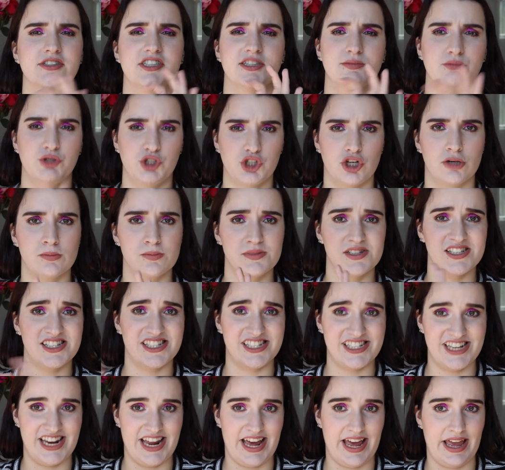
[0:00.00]
some jobs
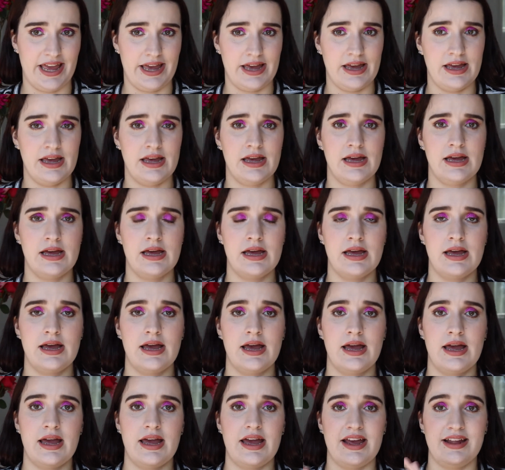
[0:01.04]
today.
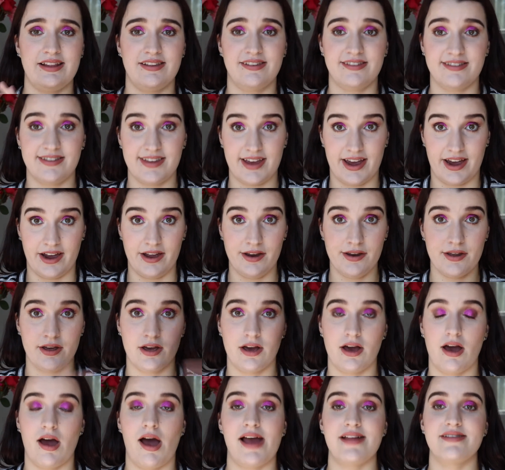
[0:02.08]
Instead,
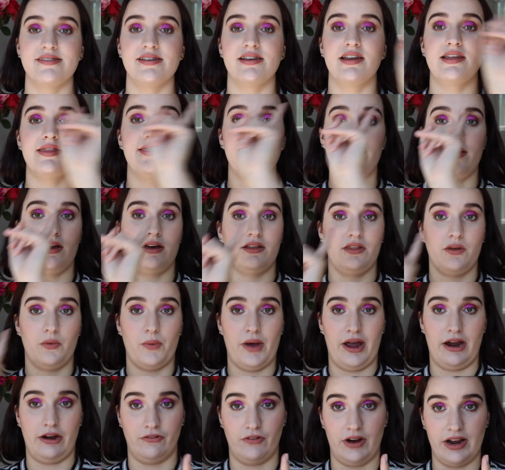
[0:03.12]
I did it the other
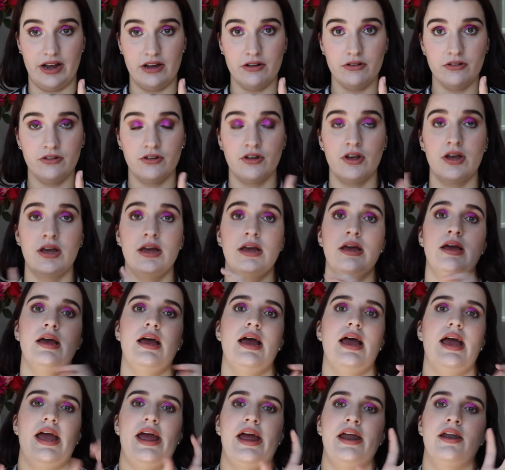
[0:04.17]
way around,
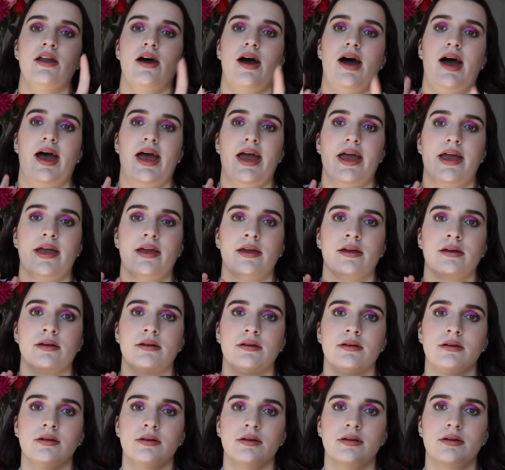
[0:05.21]
and I
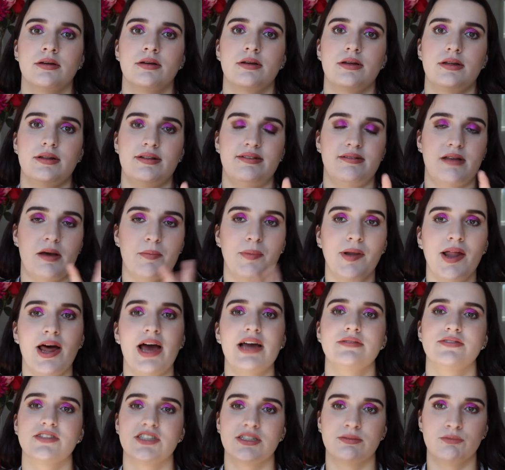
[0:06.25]

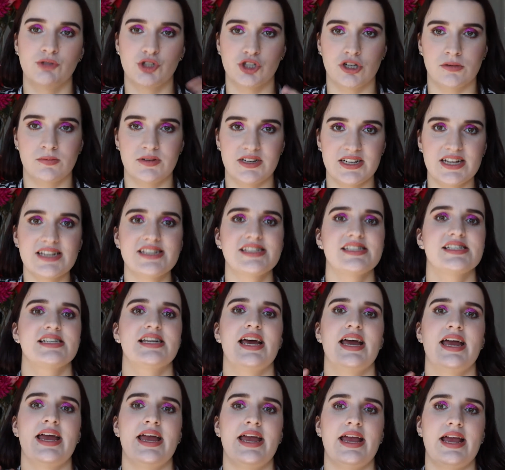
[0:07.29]
applied for some jobs
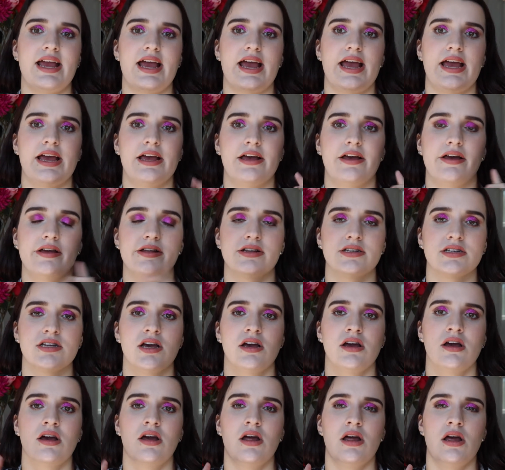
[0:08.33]
yesterday and
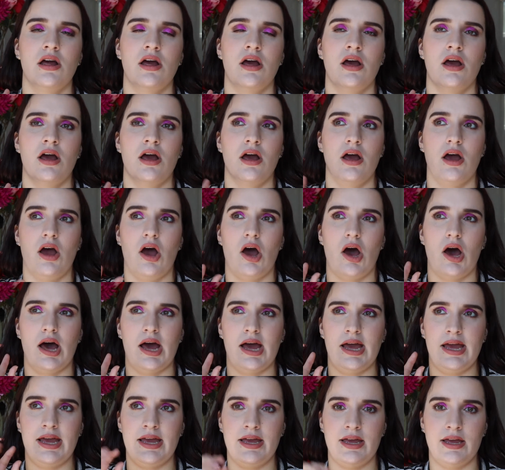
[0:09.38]

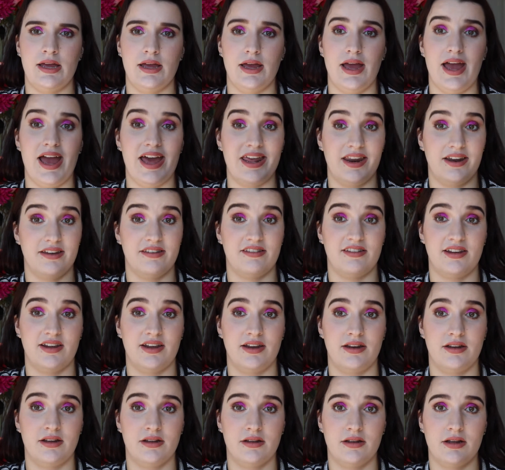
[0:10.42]
I
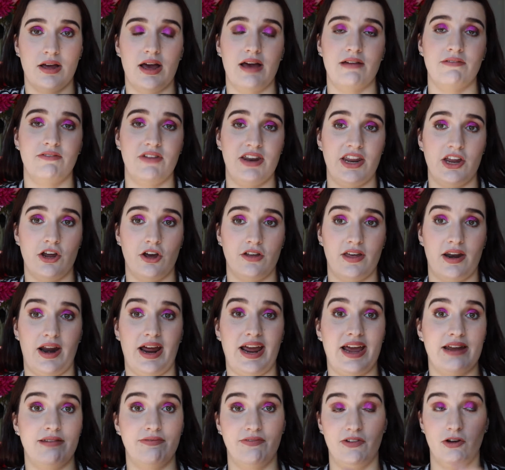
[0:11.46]
edited a video that I
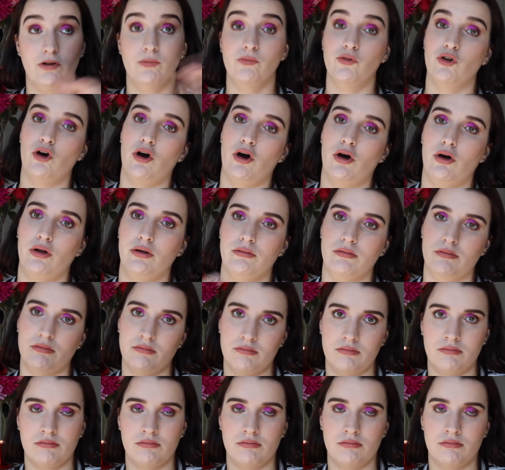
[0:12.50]
had filmed on